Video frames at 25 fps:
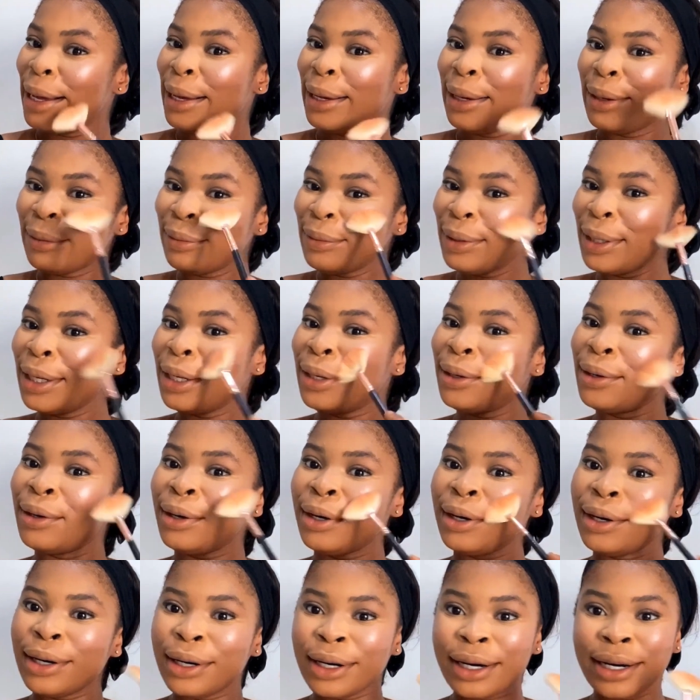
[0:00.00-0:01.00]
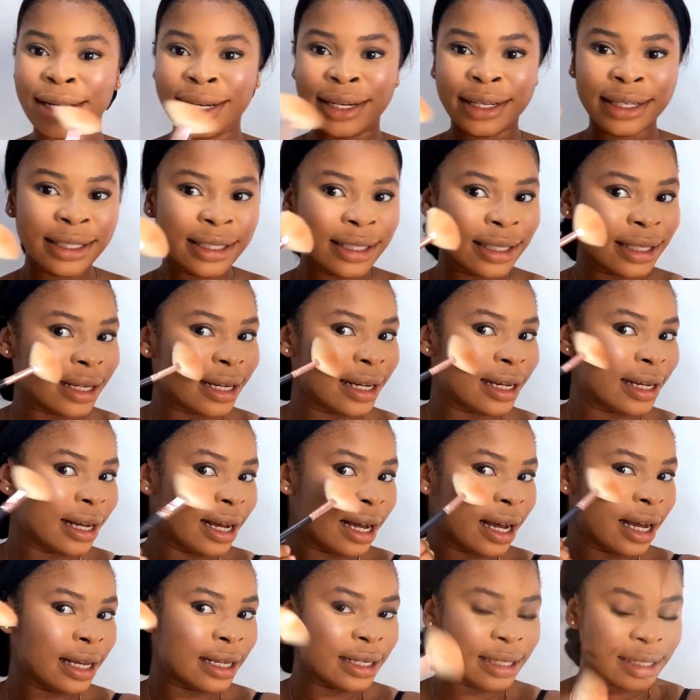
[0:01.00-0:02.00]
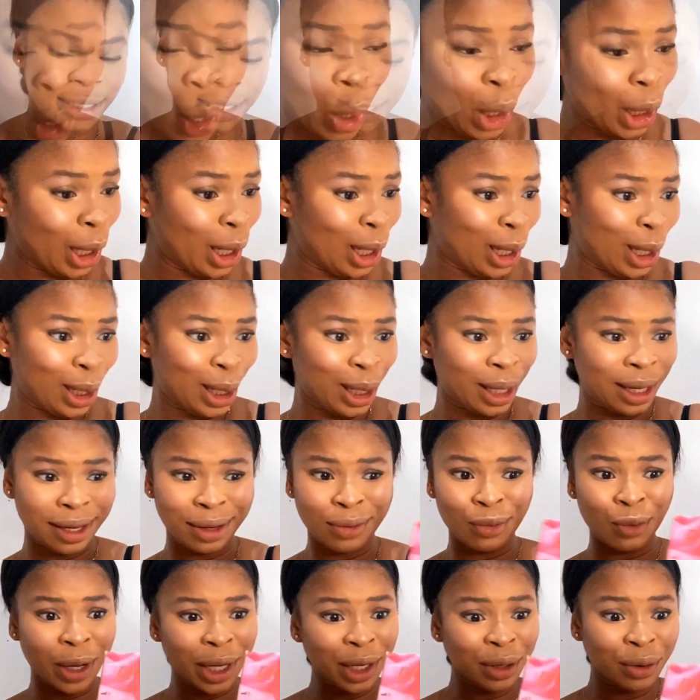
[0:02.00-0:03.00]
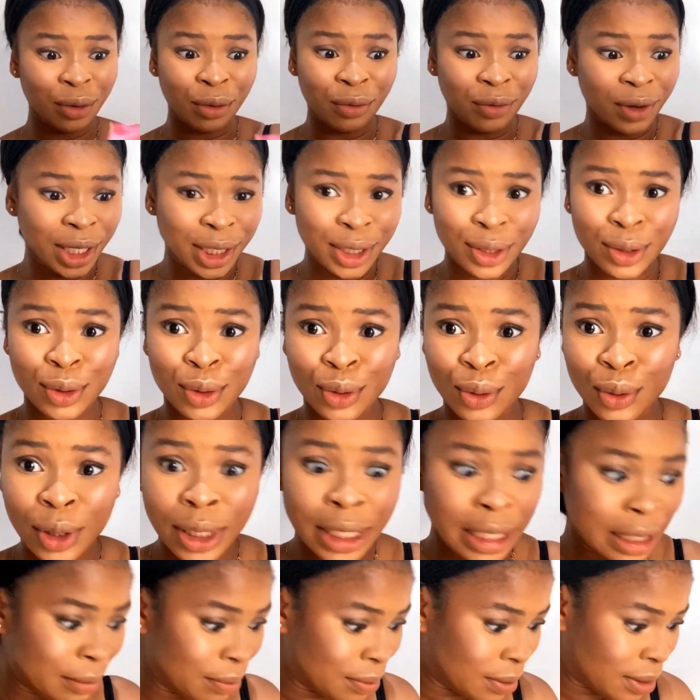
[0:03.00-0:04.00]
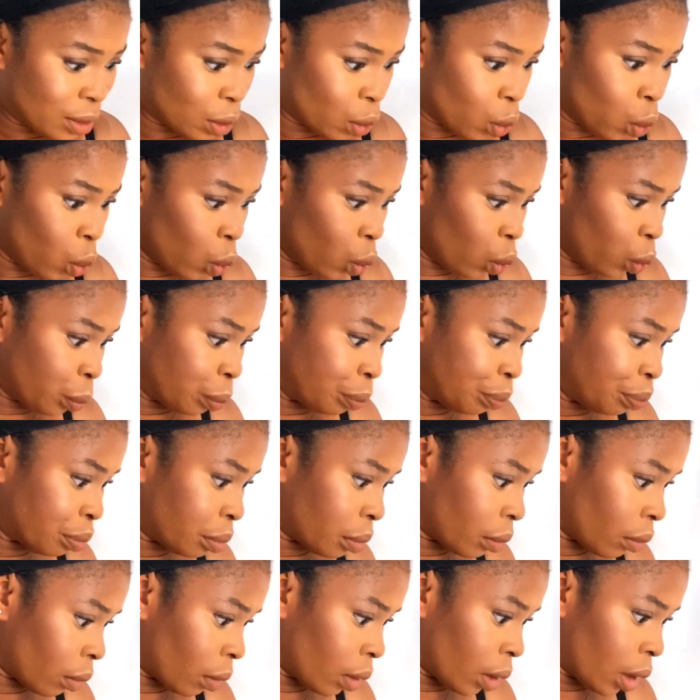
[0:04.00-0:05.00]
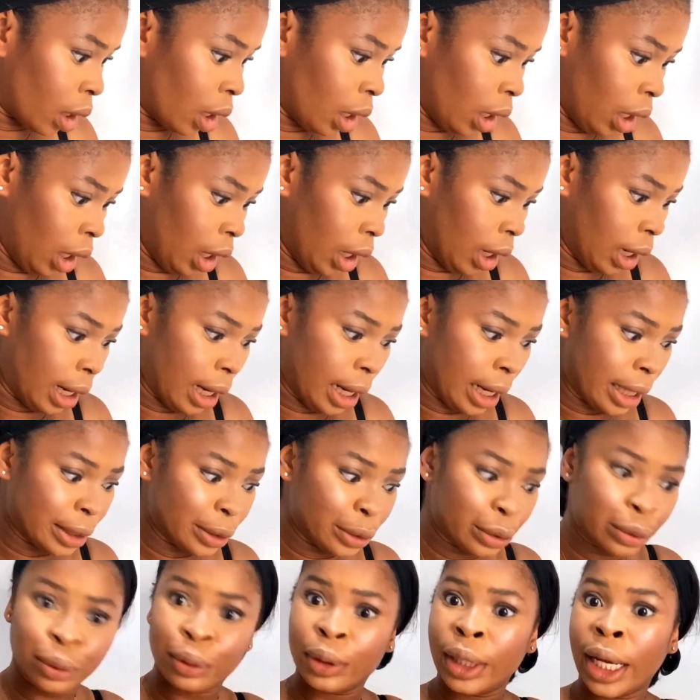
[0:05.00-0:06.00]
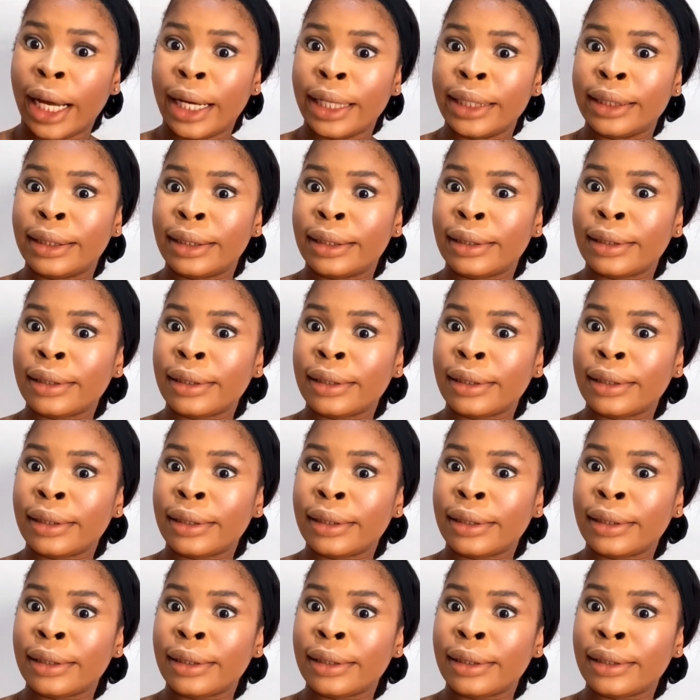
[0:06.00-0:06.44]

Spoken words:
Oh my god, guys. Okay, he went over to do lips, so let's do that.